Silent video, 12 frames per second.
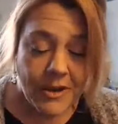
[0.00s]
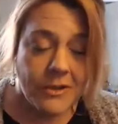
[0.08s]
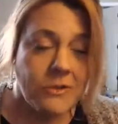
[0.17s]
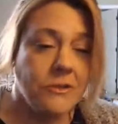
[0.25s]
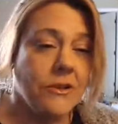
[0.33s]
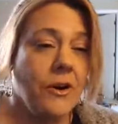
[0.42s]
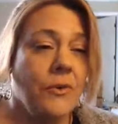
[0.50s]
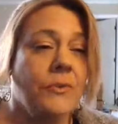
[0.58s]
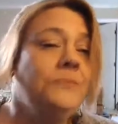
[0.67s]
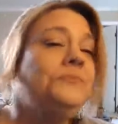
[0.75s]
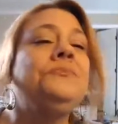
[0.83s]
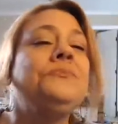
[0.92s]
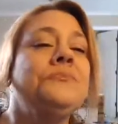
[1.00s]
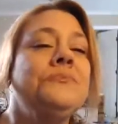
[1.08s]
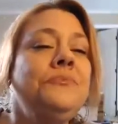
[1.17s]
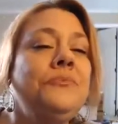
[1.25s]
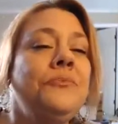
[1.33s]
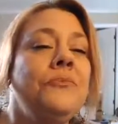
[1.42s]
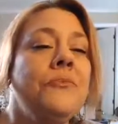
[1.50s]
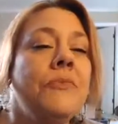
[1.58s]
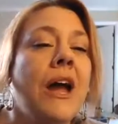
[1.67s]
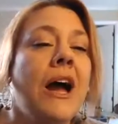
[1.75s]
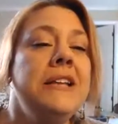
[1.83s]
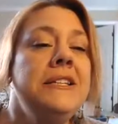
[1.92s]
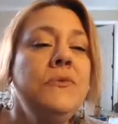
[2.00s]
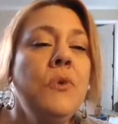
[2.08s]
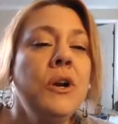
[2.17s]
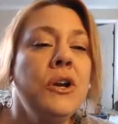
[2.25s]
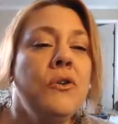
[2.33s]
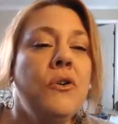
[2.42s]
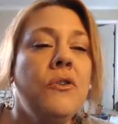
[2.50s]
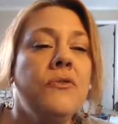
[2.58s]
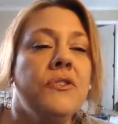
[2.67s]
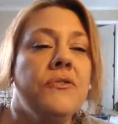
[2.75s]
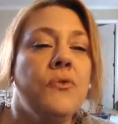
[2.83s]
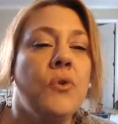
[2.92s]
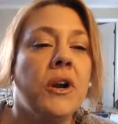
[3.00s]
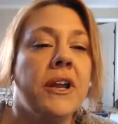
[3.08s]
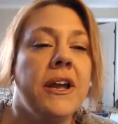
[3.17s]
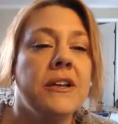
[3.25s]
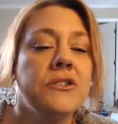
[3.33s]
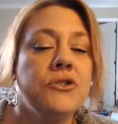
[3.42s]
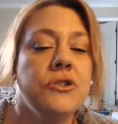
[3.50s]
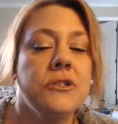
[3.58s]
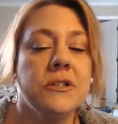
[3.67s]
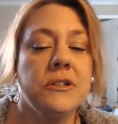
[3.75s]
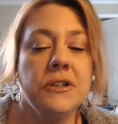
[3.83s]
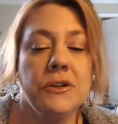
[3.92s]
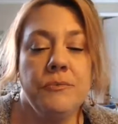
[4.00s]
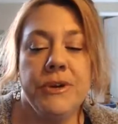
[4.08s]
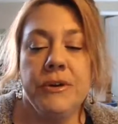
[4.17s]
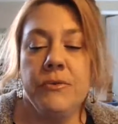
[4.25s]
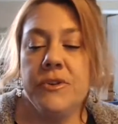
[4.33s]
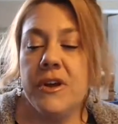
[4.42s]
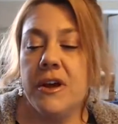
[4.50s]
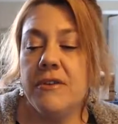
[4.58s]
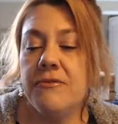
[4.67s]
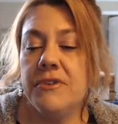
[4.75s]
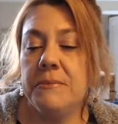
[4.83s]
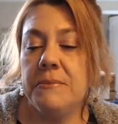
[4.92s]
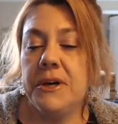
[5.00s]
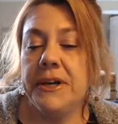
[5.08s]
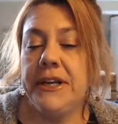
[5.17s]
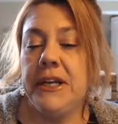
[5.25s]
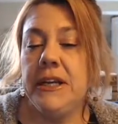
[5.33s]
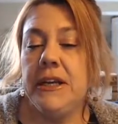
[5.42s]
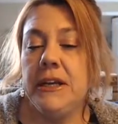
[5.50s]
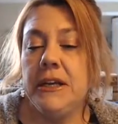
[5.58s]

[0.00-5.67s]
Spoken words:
So I did want to go over the forecast just a little bit with everybody.